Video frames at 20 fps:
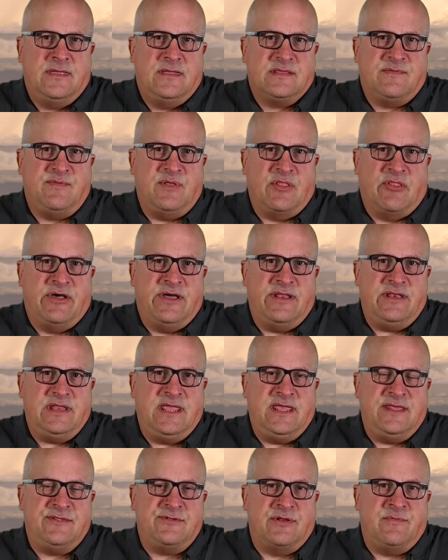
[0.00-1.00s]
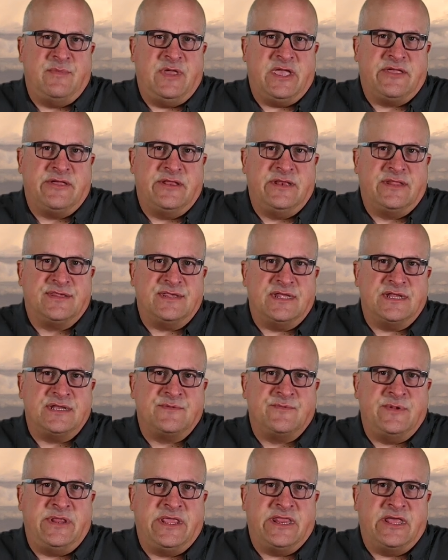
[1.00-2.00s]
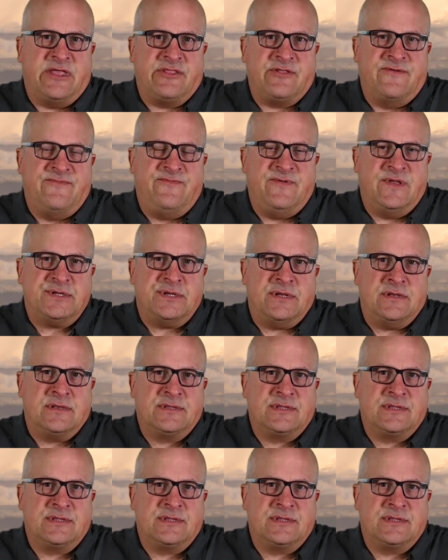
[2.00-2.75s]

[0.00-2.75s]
it's be a lot easier to make good decisions when you get out there fishing.